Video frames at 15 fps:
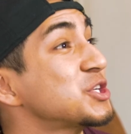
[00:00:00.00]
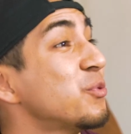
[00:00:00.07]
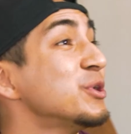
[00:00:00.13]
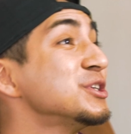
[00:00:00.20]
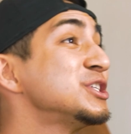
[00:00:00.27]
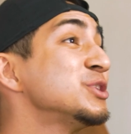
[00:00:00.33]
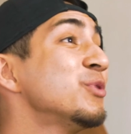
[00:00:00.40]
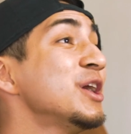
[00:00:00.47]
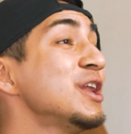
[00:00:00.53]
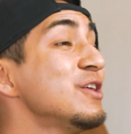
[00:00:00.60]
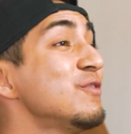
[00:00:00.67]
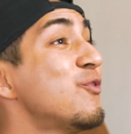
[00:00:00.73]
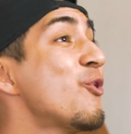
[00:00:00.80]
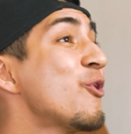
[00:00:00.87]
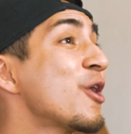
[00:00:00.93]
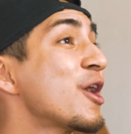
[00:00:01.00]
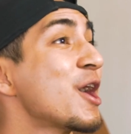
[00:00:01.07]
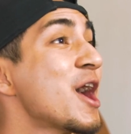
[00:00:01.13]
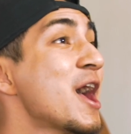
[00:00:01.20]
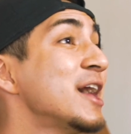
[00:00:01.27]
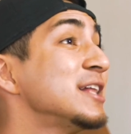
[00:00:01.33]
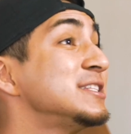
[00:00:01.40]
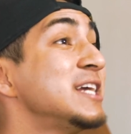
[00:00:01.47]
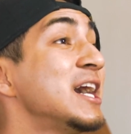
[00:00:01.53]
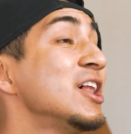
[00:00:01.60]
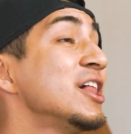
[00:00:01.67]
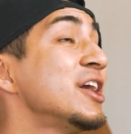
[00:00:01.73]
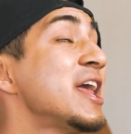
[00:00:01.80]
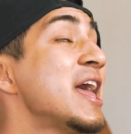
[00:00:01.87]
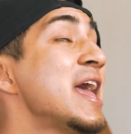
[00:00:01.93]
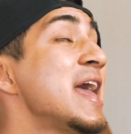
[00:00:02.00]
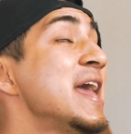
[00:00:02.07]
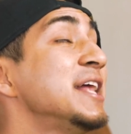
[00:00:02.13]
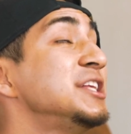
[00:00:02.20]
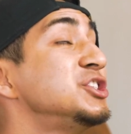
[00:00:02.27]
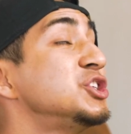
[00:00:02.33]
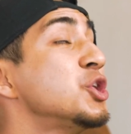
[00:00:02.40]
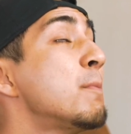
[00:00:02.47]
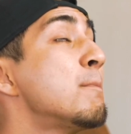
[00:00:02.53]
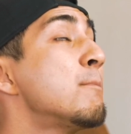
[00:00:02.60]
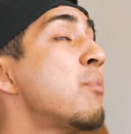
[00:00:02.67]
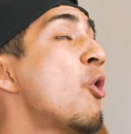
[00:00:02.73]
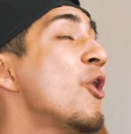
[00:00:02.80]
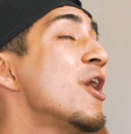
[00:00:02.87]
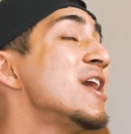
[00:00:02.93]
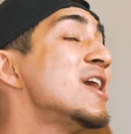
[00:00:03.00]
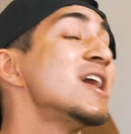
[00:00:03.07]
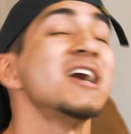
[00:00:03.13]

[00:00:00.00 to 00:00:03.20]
her what she's waiting for. Tell her to hit your boy